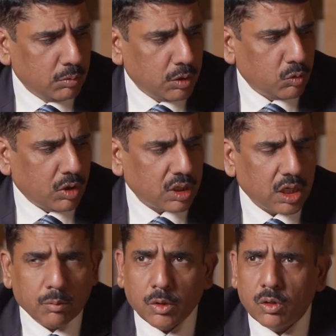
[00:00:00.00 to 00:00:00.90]
But what
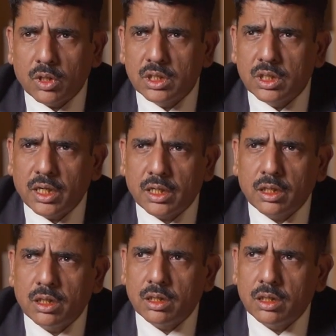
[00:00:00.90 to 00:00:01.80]
came out is that
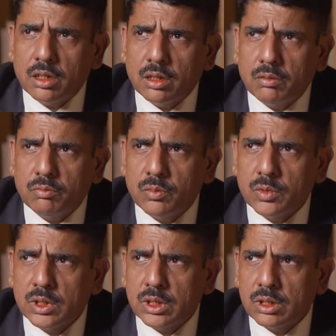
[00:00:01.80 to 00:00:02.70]
uh,
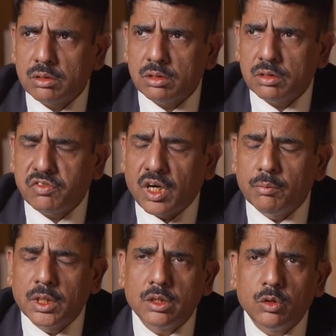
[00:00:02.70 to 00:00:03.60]

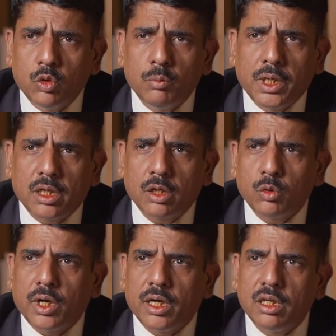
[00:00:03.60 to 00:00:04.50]
farmers know better
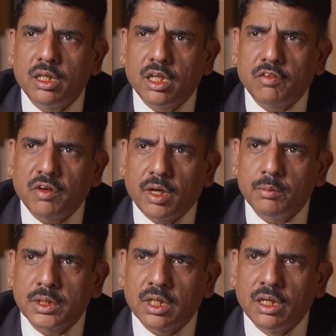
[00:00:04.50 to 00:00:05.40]
to handle their
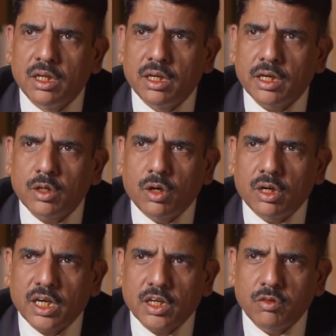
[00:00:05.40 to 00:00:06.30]
farms and
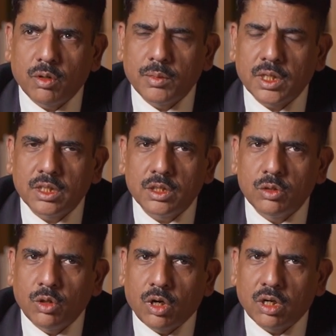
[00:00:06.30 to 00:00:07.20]
contract farming is
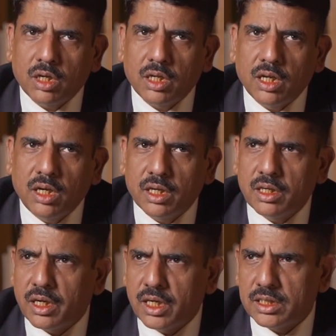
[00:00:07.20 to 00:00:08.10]
not really a
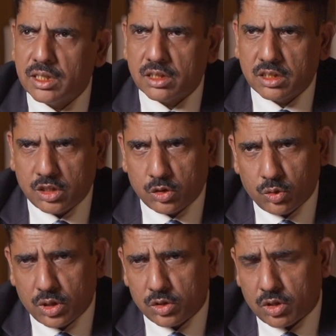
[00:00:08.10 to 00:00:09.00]
great success
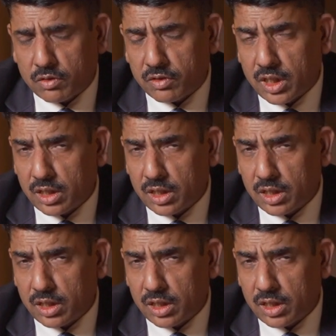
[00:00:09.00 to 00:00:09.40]
story sort of thing.